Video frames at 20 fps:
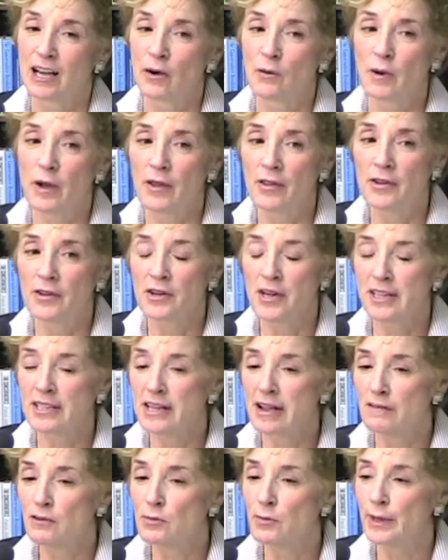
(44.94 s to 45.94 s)
Well, there had
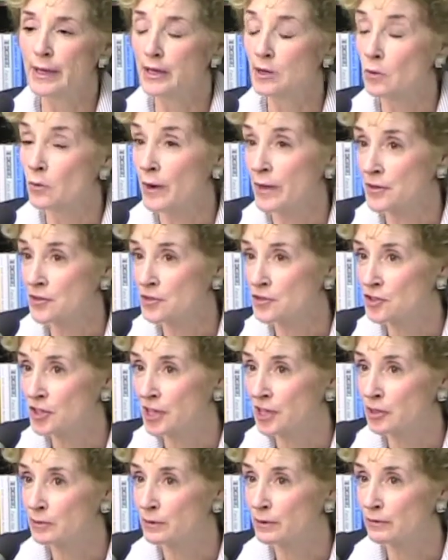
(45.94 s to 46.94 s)
never been a Weather
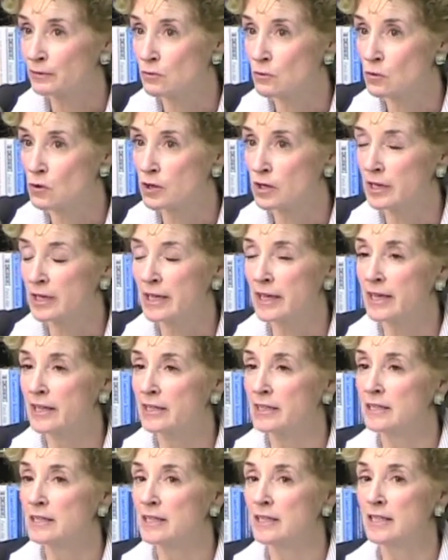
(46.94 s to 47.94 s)
Channel before,
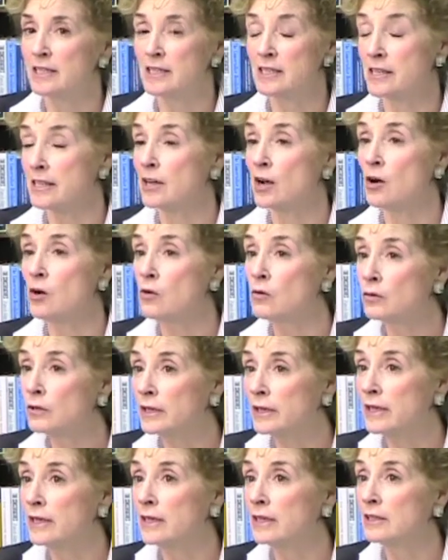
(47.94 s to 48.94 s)
and it's the
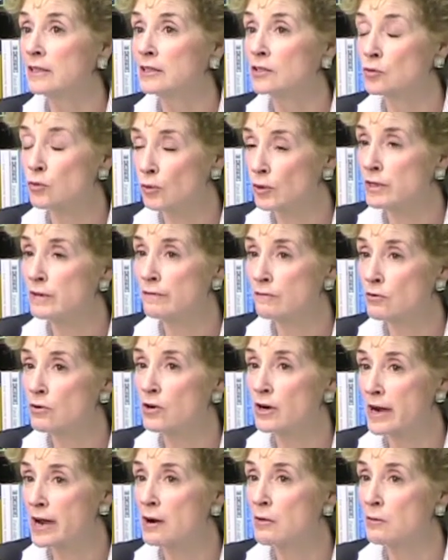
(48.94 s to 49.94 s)
only
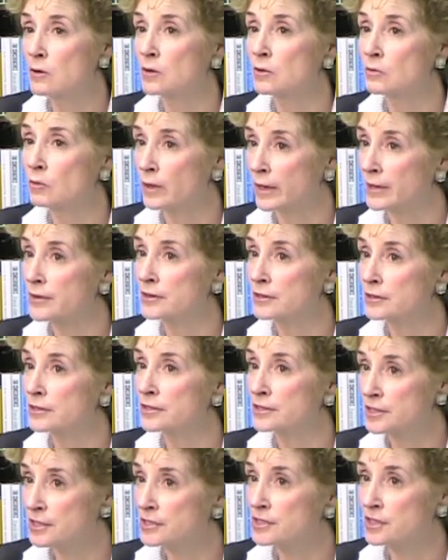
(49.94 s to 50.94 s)
24-hour weather
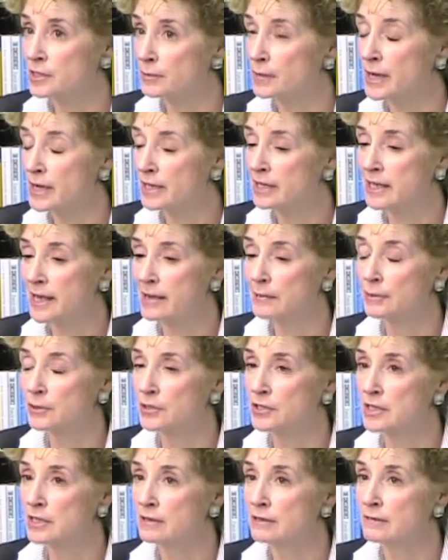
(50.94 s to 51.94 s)
system on
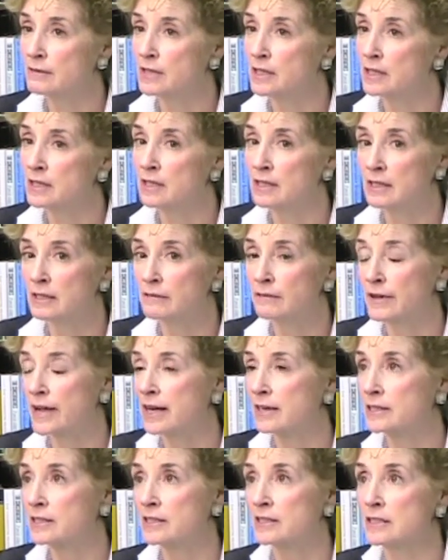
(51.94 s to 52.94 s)
cable TV. In
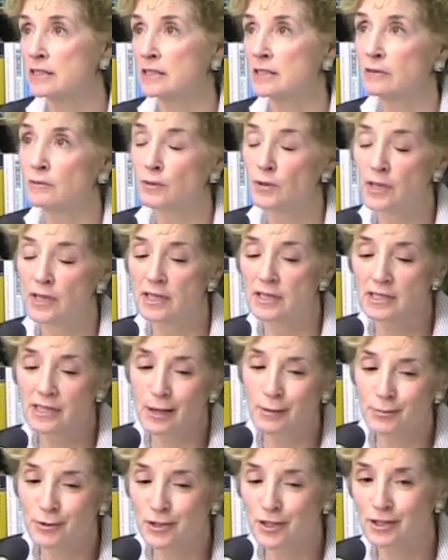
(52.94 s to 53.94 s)
fact, it's, with the
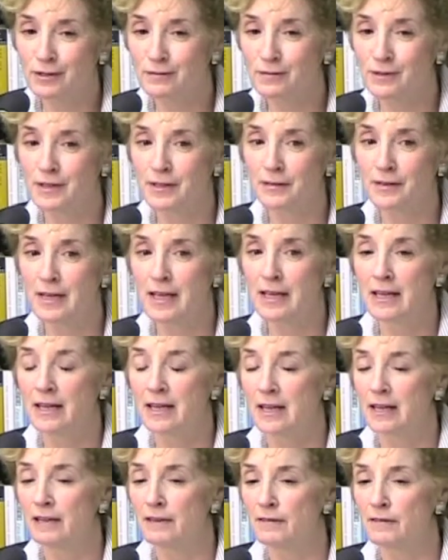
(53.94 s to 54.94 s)
exception of
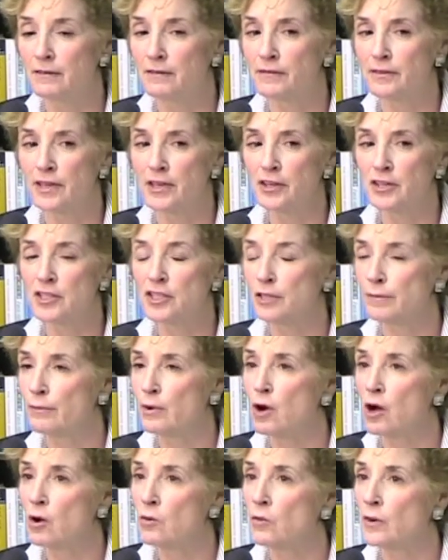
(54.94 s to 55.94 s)
a very
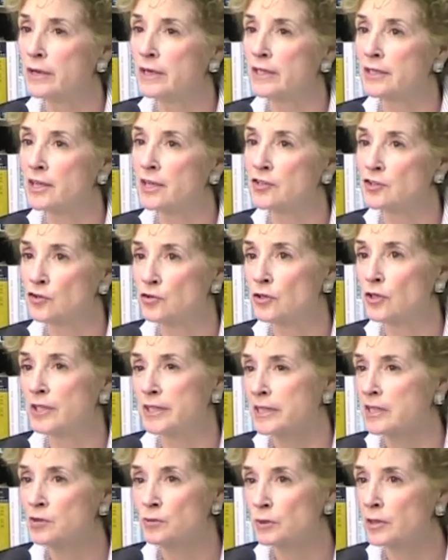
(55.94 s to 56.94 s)
small one in
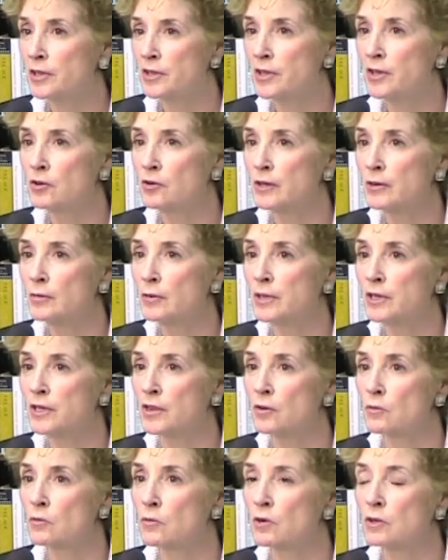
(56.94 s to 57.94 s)
Australia, it's really the only one
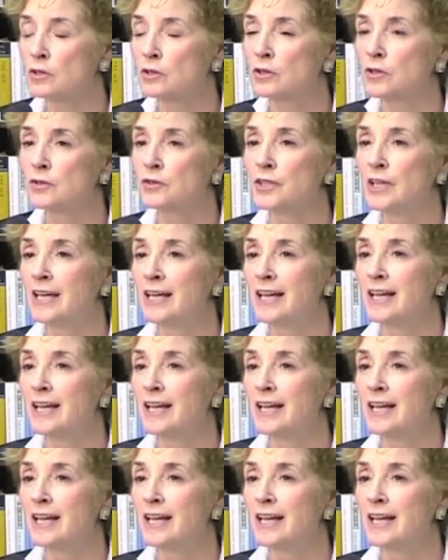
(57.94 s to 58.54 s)
in the world.